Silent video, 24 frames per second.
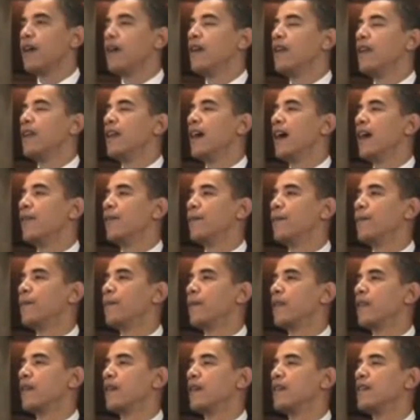
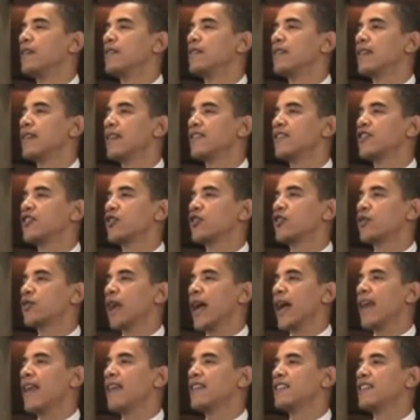Now, such
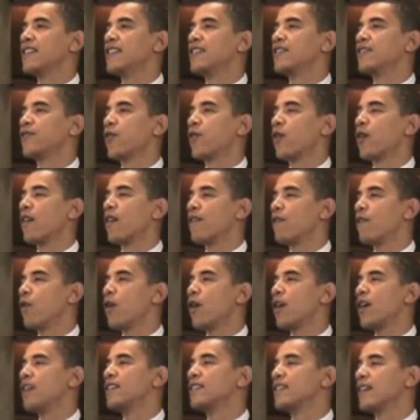strategies for
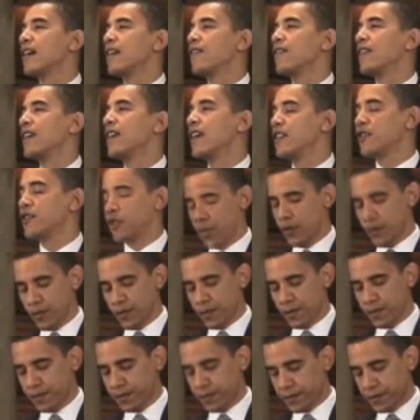avoidance of the
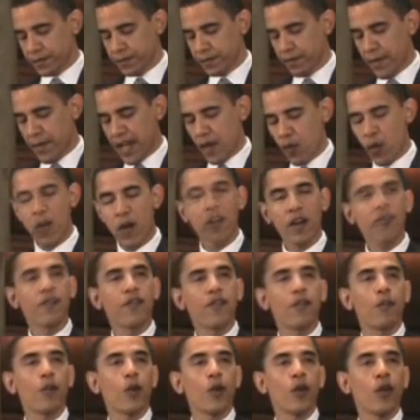issue may
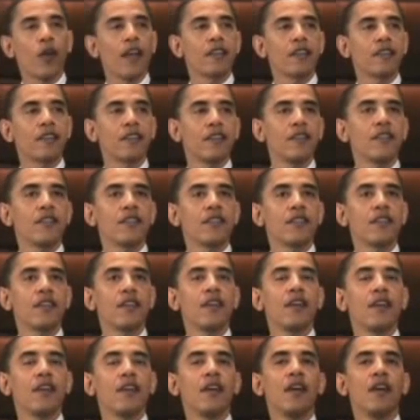work for progressives
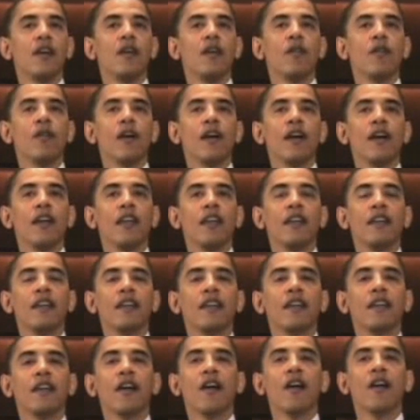
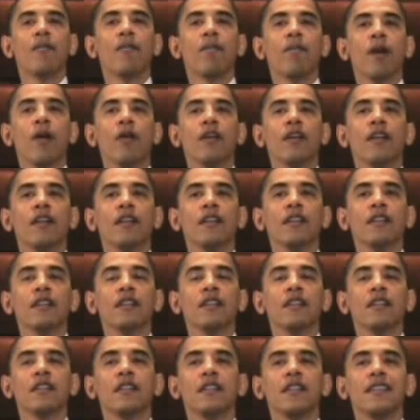when our opponent
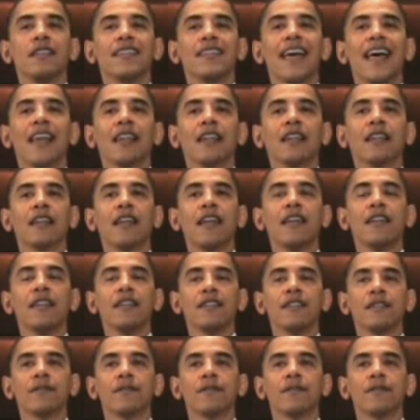is Alan Keyes.